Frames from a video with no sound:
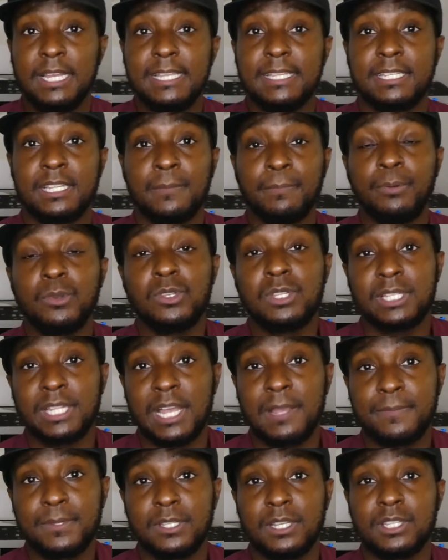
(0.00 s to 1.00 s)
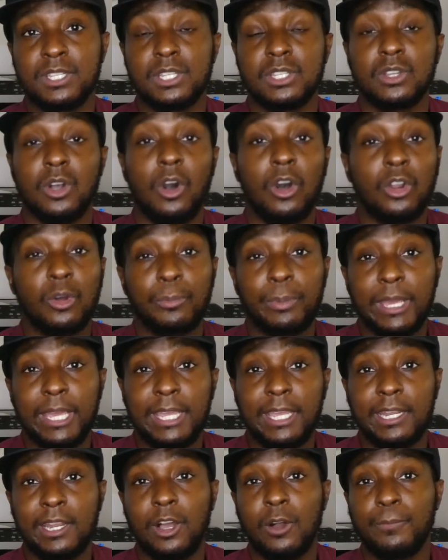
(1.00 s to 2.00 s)
Simple steps such as
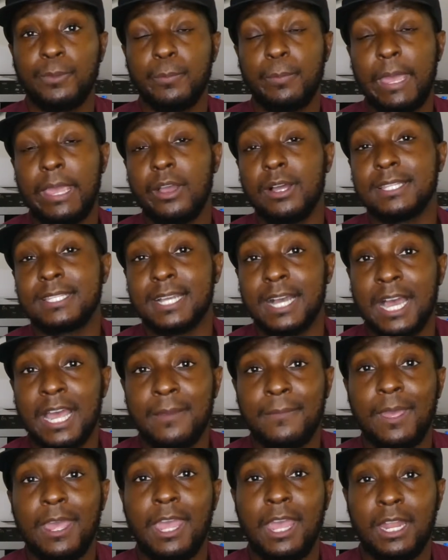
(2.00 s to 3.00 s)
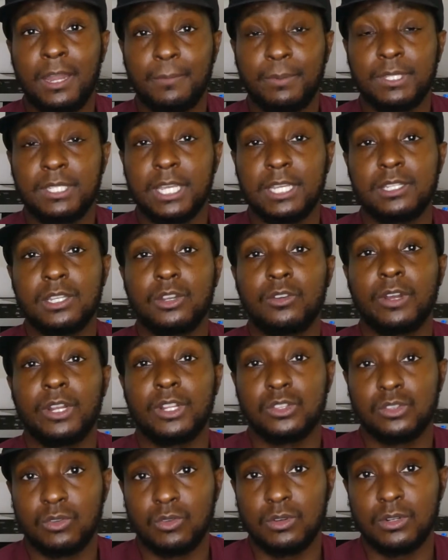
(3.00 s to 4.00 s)
autopay can help you pay on time, and it protects your
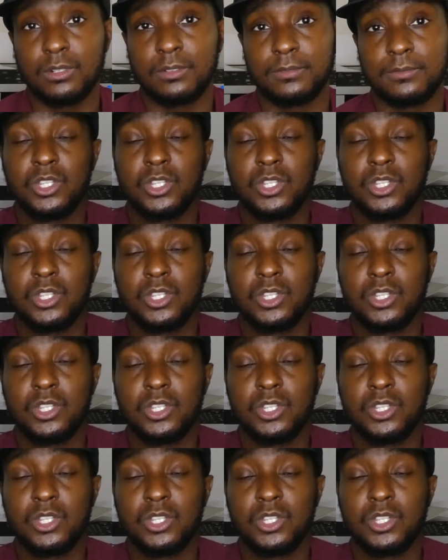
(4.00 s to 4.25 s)
credit score.